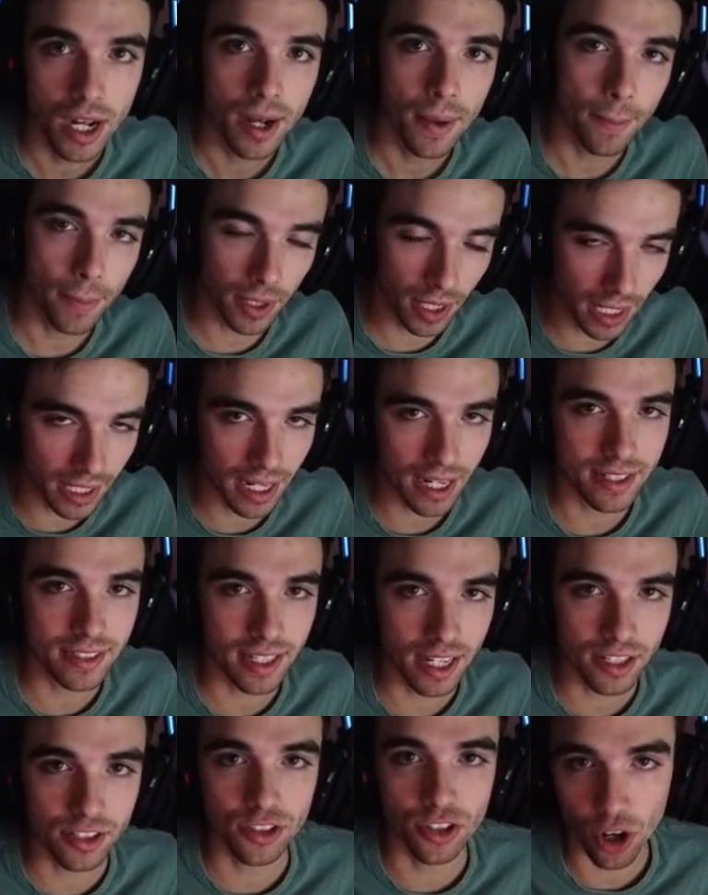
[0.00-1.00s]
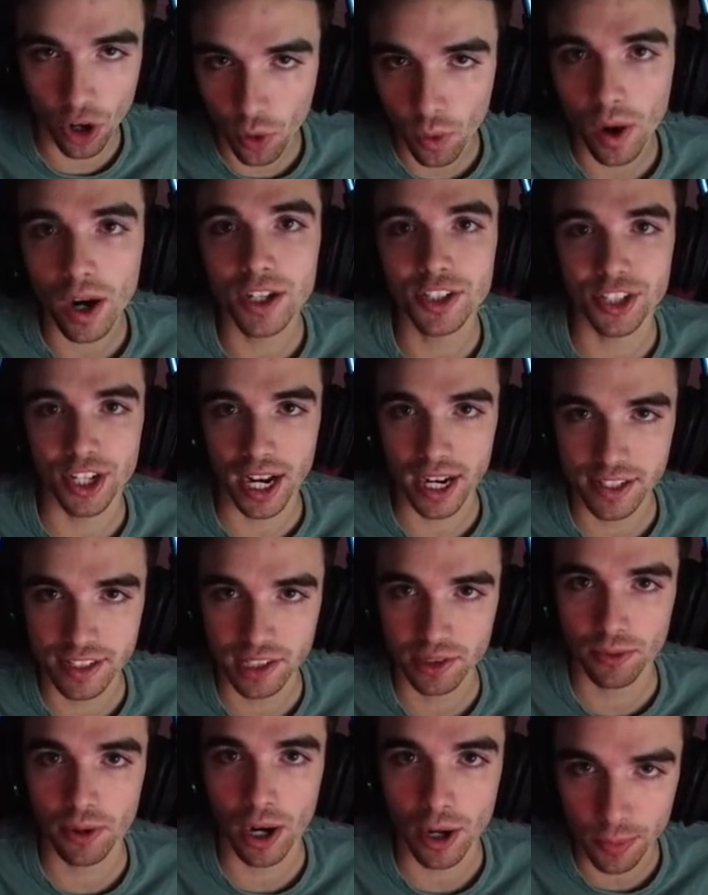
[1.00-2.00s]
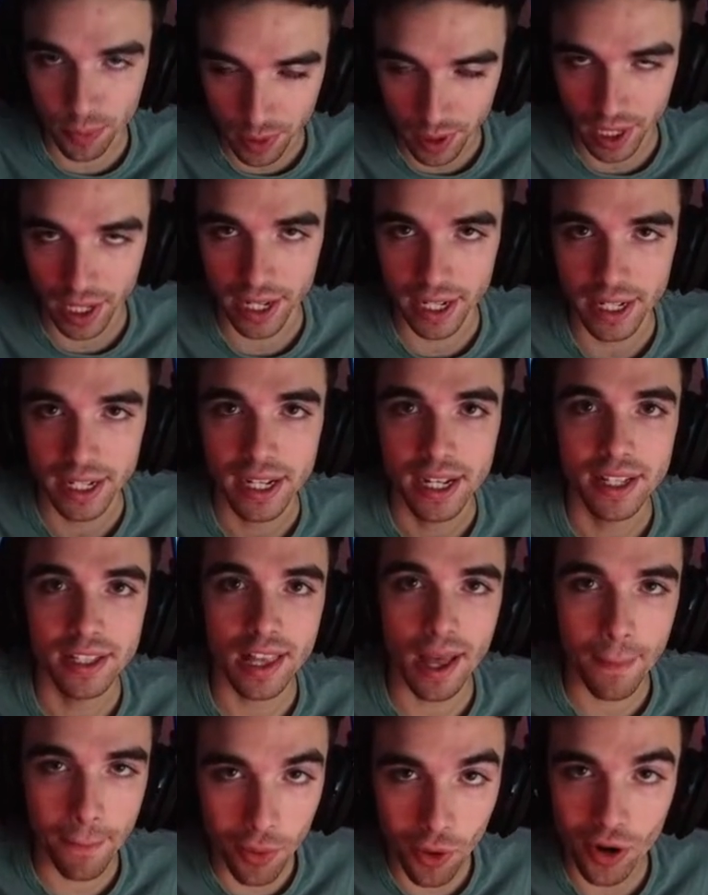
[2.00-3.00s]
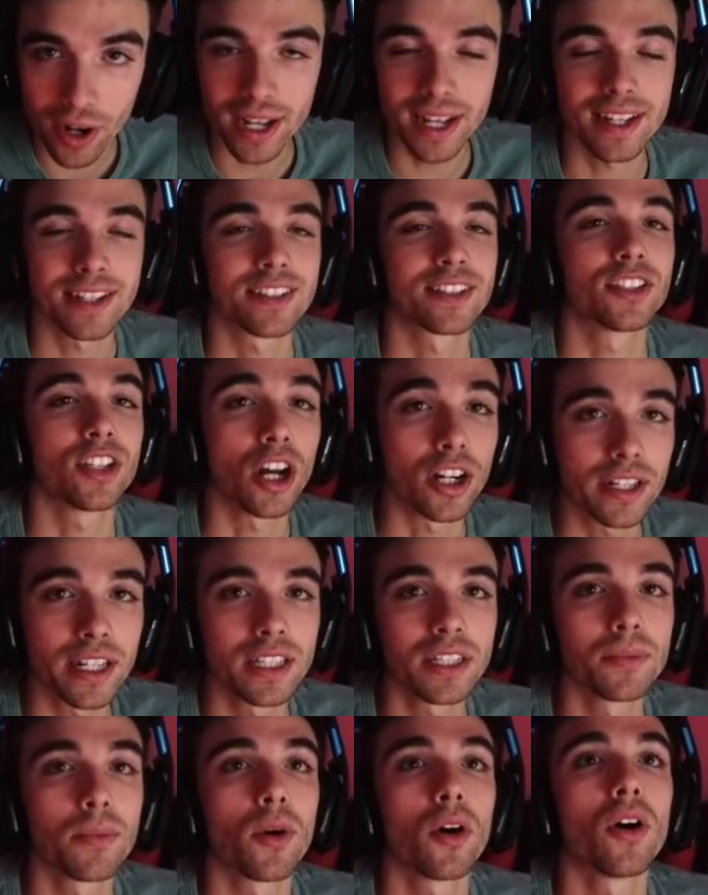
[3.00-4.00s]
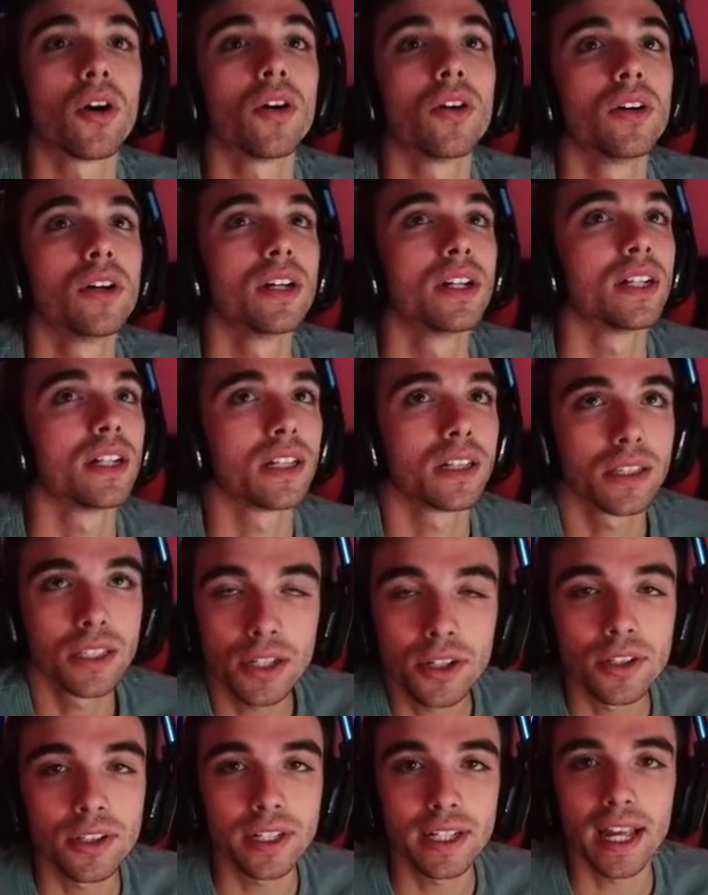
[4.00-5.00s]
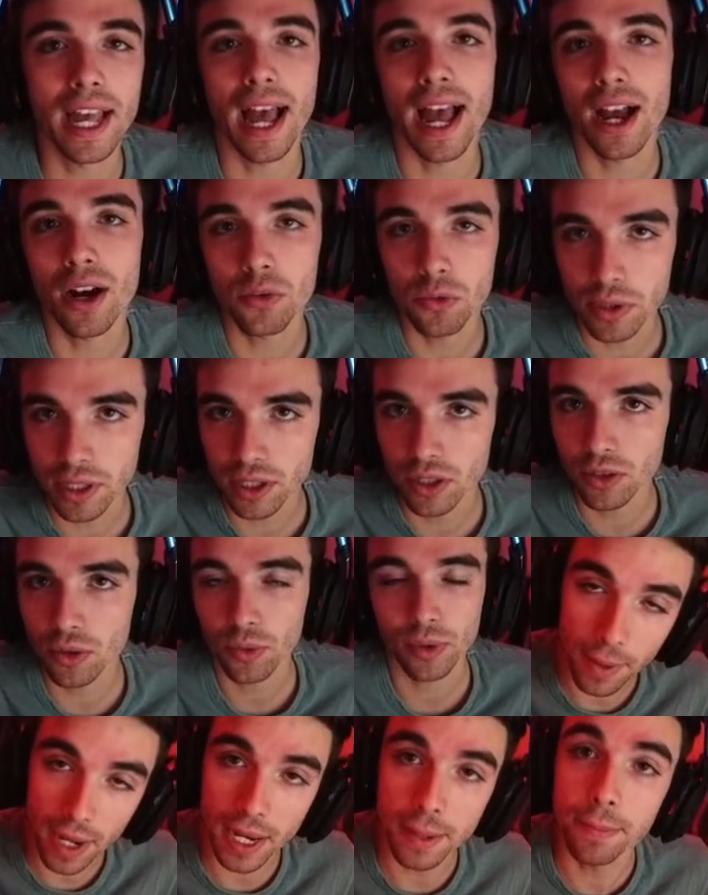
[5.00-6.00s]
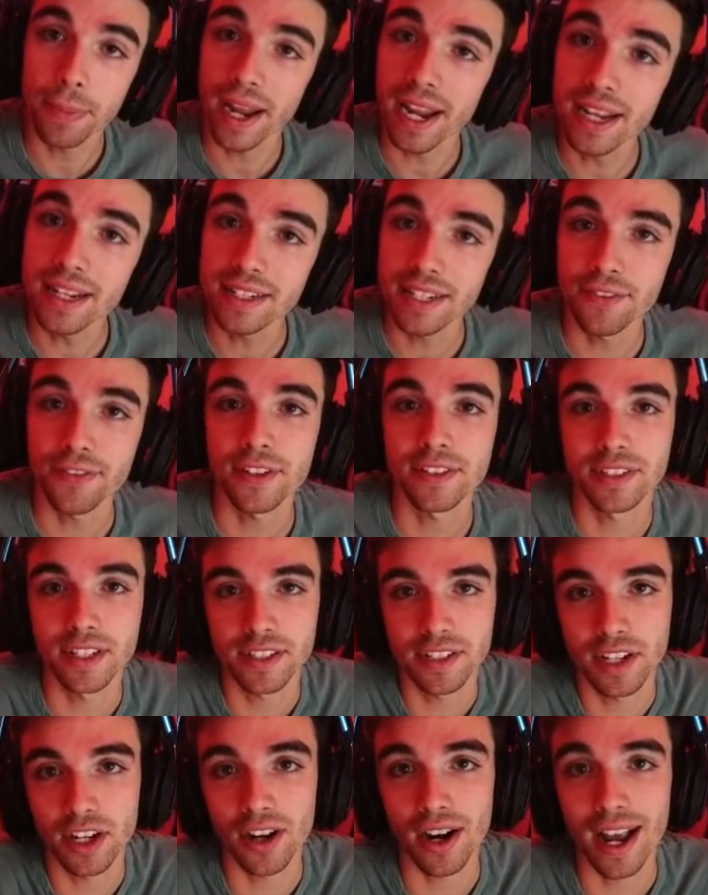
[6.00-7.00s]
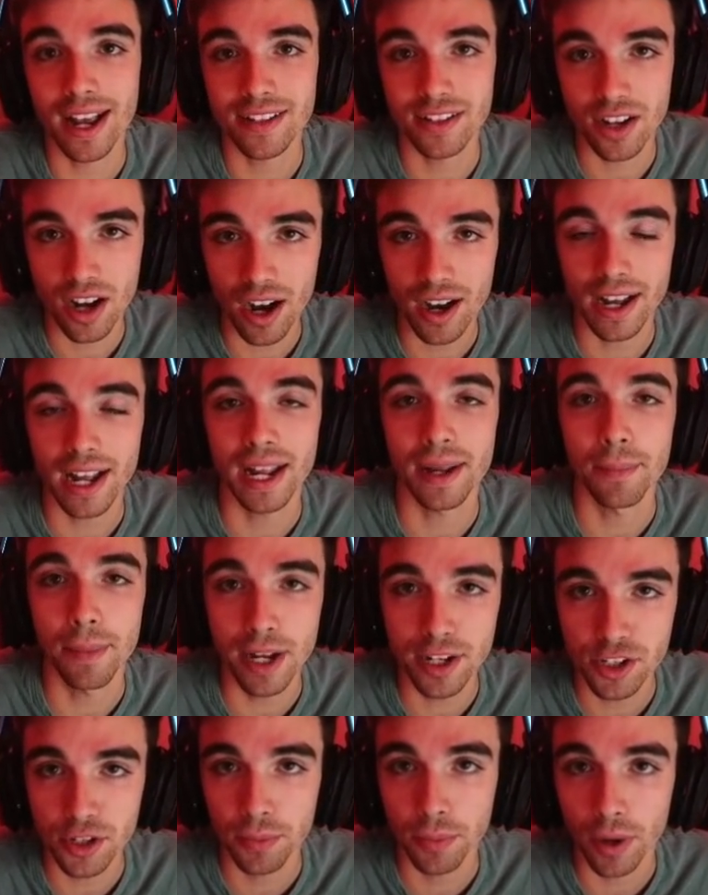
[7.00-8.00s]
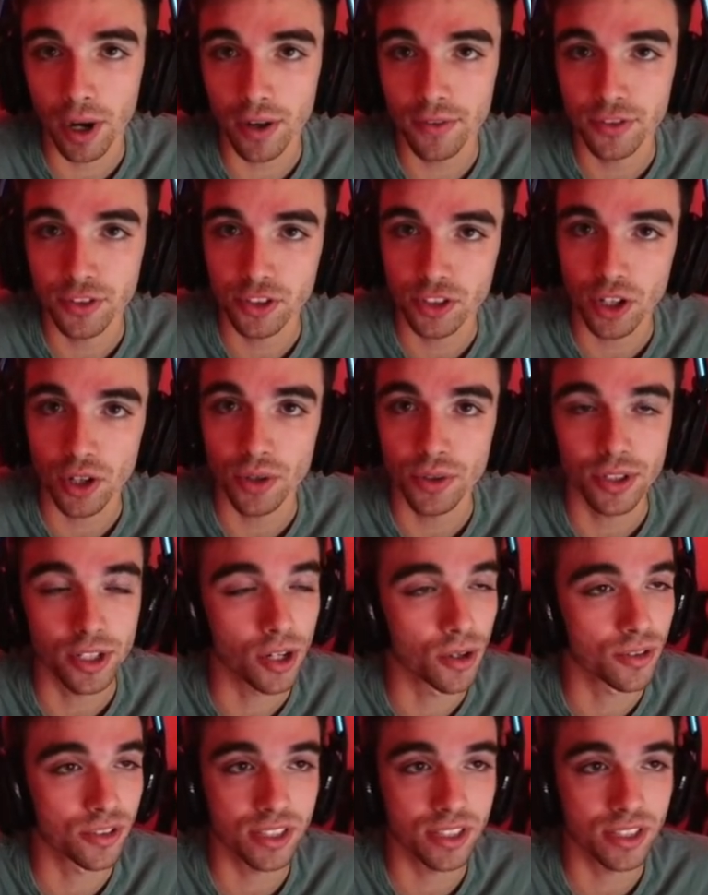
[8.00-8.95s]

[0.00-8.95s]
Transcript: but like I said, go watch Exit Route play. That boy is dunking the ball literally at will. And paint defense this year has caught a major buff, so you know 6'4",